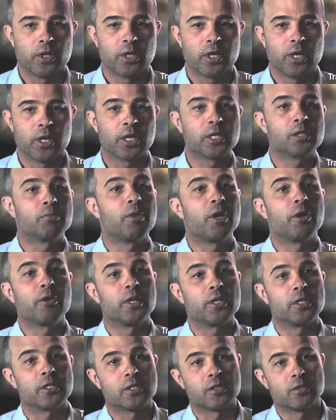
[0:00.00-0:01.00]
an
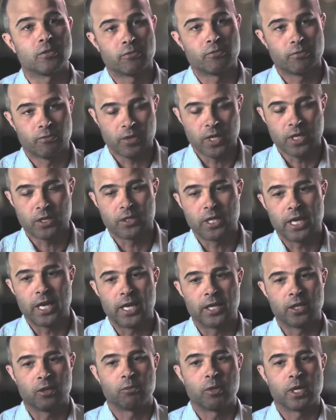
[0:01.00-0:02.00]
experience of either
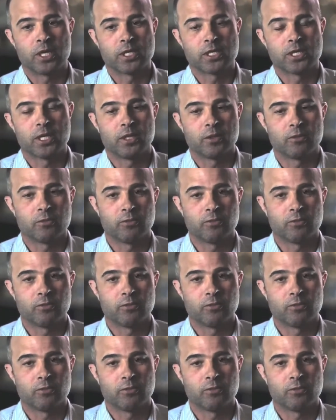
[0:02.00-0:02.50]
Dan or myself.